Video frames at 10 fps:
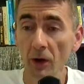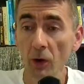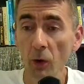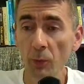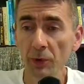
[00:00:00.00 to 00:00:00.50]

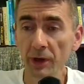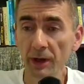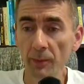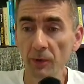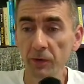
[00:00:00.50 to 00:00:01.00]
opening
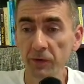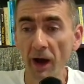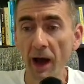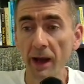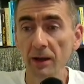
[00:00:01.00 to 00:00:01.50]
up a
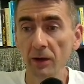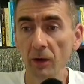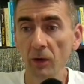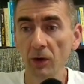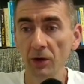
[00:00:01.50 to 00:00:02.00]
file
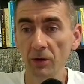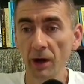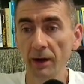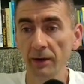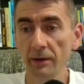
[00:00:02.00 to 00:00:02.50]
or a
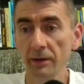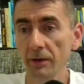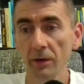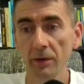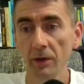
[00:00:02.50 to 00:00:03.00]
rank
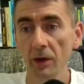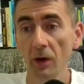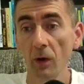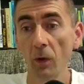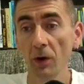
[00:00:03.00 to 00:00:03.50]

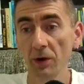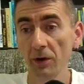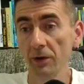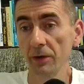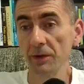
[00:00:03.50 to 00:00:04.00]
or a
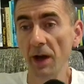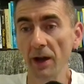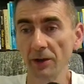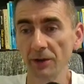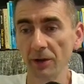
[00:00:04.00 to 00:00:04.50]

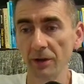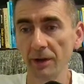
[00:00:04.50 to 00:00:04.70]
diagonal.